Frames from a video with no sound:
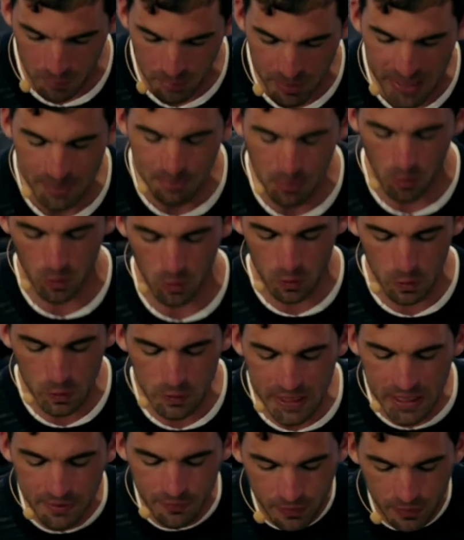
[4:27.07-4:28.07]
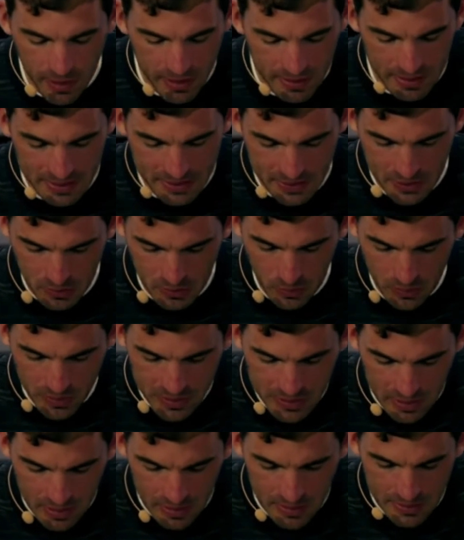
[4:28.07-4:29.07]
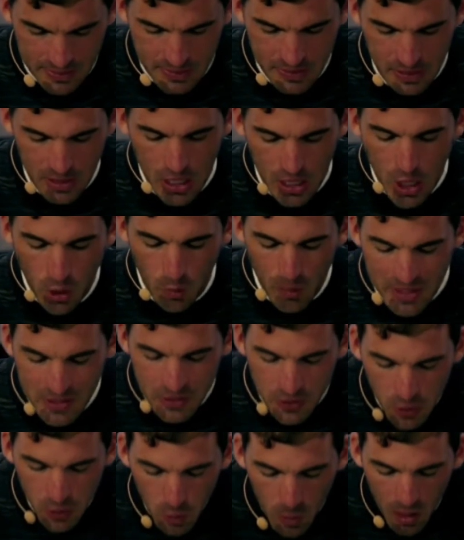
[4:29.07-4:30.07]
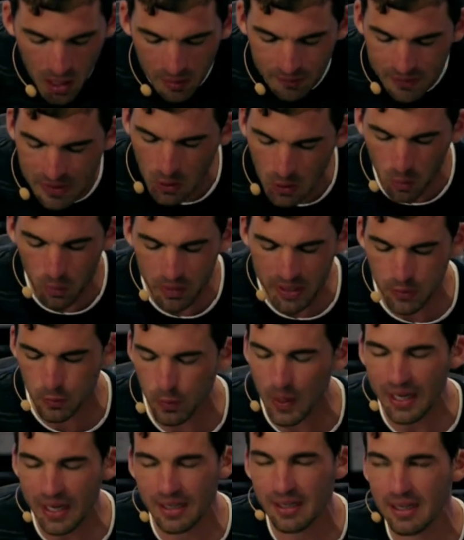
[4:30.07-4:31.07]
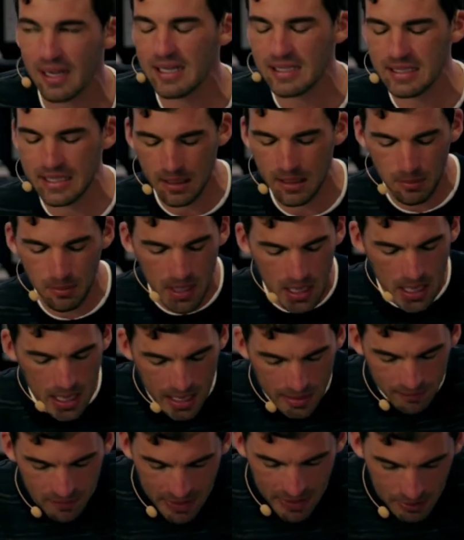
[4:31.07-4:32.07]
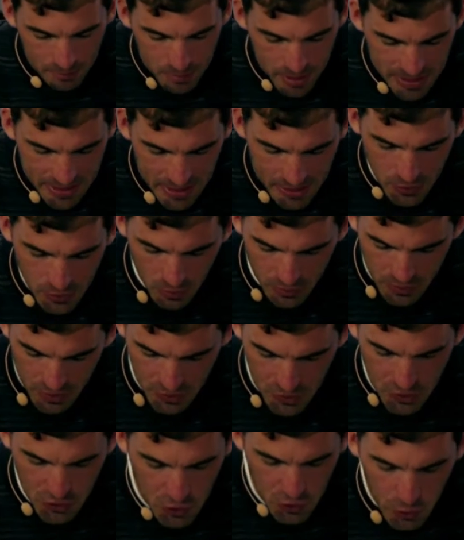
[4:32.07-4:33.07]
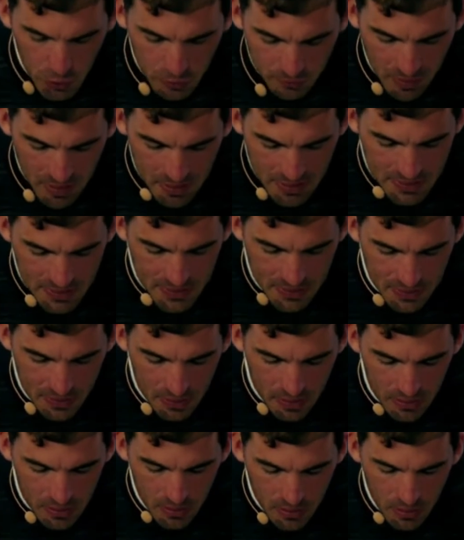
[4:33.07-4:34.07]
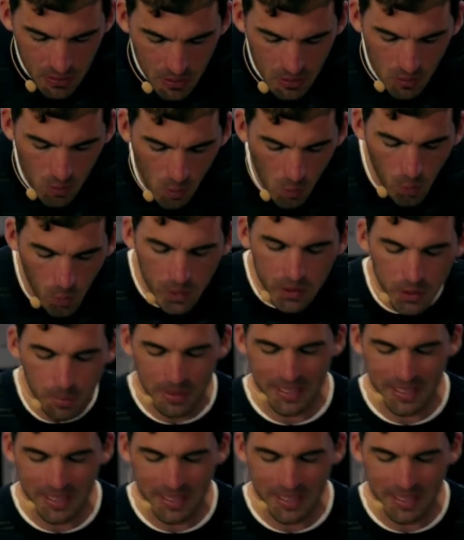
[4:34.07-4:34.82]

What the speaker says: the people who live right next door to us. We too often only recognize them if they have potential to serve us or the